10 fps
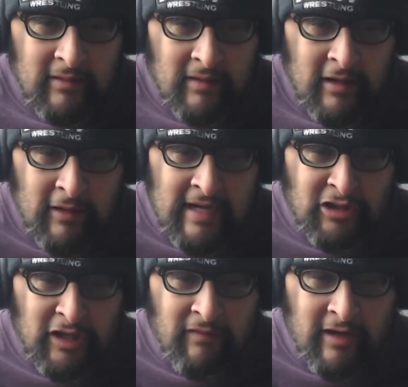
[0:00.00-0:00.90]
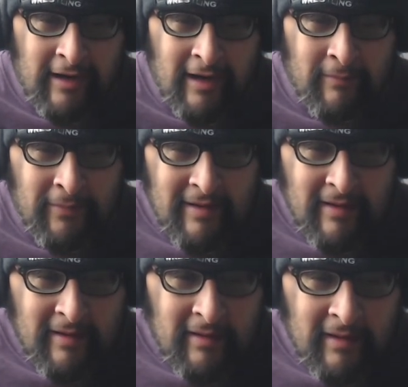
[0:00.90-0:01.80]
Cup. Oh, that's Jeff Cobb.
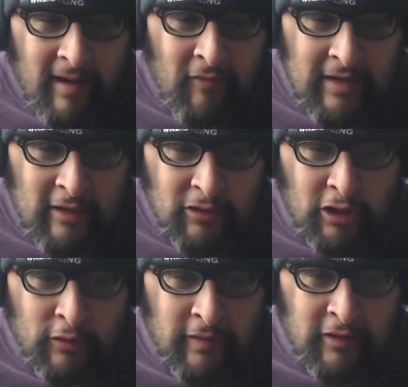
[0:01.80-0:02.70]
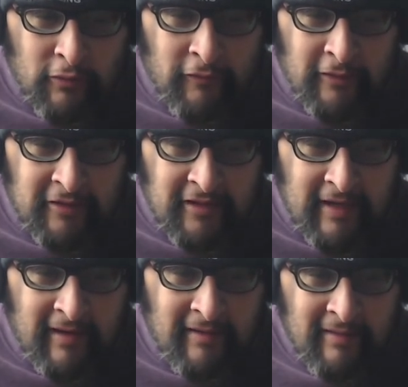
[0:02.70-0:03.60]
I thought that was it for a
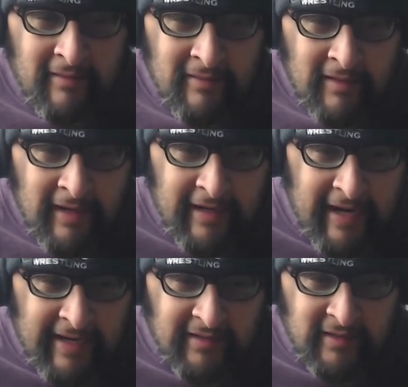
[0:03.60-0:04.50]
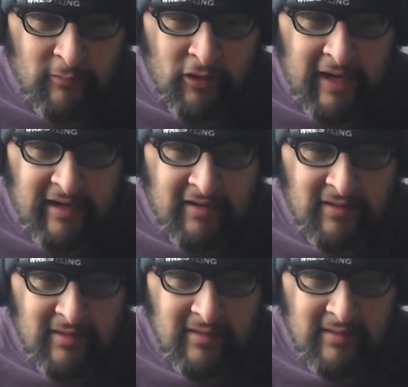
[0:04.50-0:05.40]
second. He gained some weight.
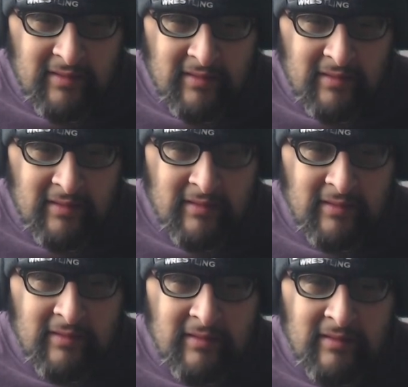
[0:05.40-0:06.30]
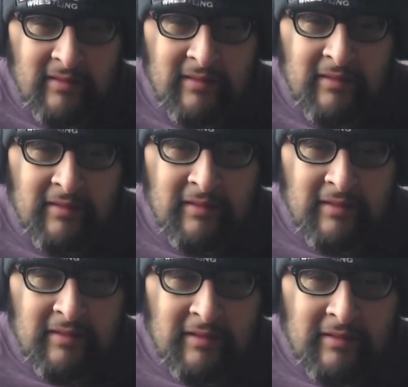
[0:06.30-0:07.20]
You see him running around, flipping
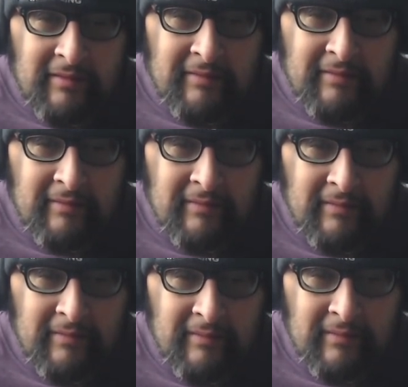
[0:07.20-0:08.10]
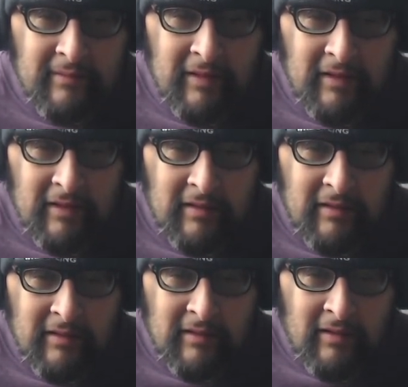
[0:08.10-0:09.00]
around. Yeah. Whoa, whoa, whoa,
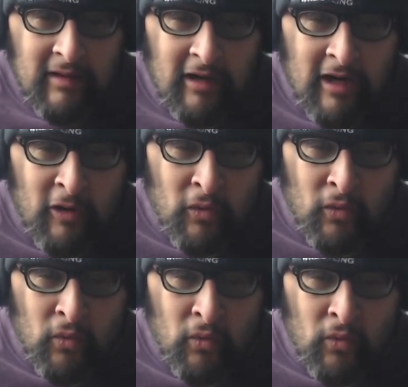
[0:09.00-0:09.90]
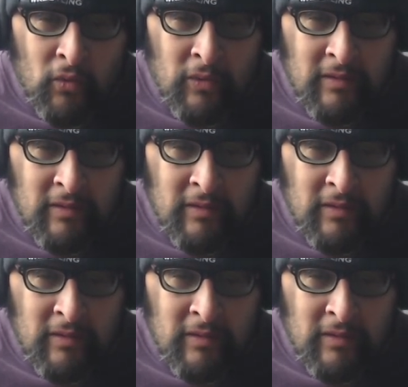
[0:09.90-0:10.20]
whoa! Oh.